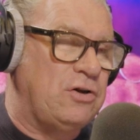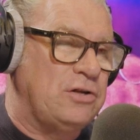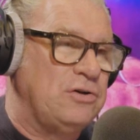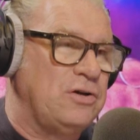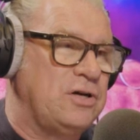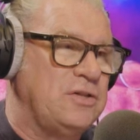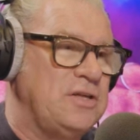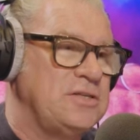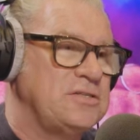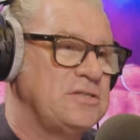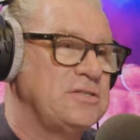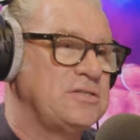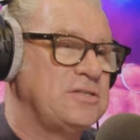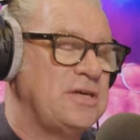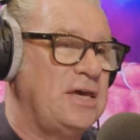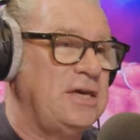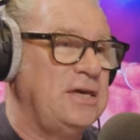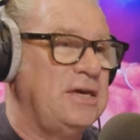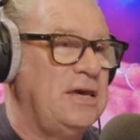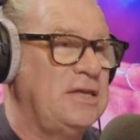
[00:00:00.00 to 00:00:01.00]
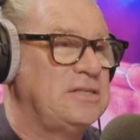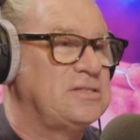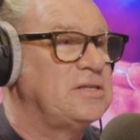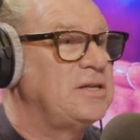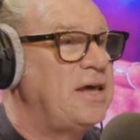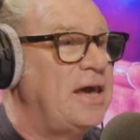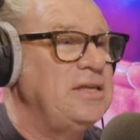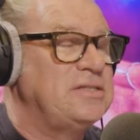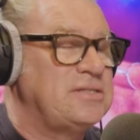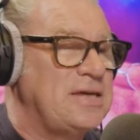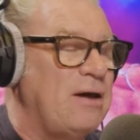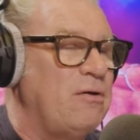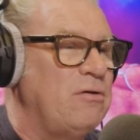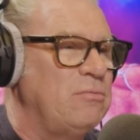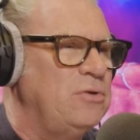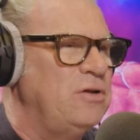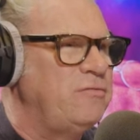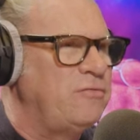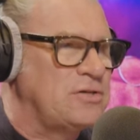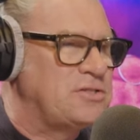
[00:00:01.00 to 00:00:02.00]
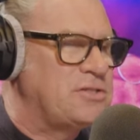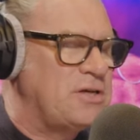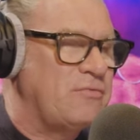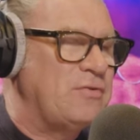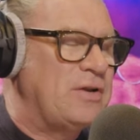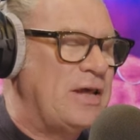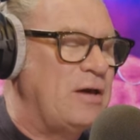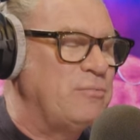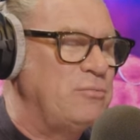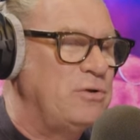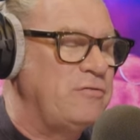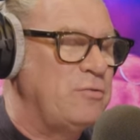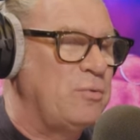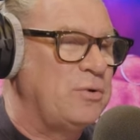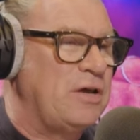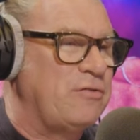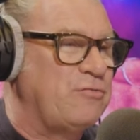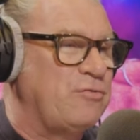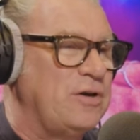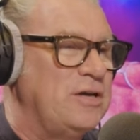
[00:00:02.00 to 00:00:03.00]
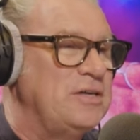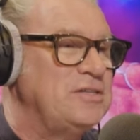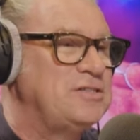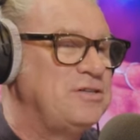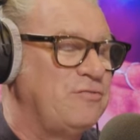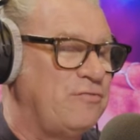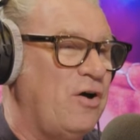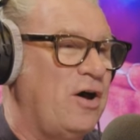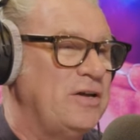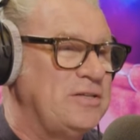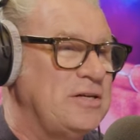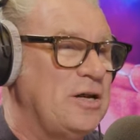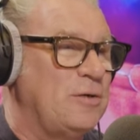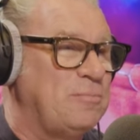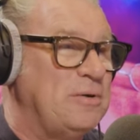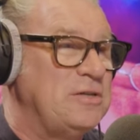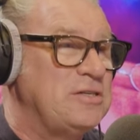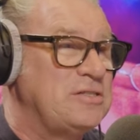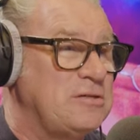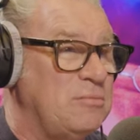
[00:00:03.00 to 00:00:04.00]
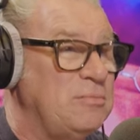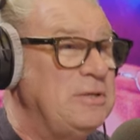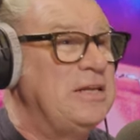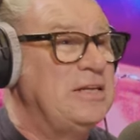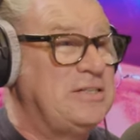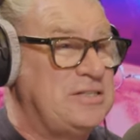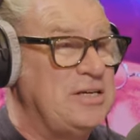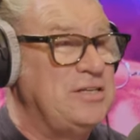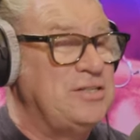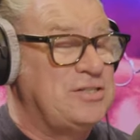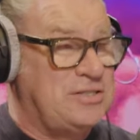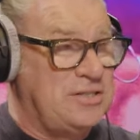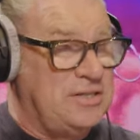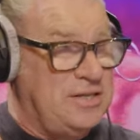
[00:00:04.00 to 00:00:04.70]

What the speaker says: could look at this and say it's an 8-hour movie, a 7-hour movie, whatever it is, divided up into, I mean, it's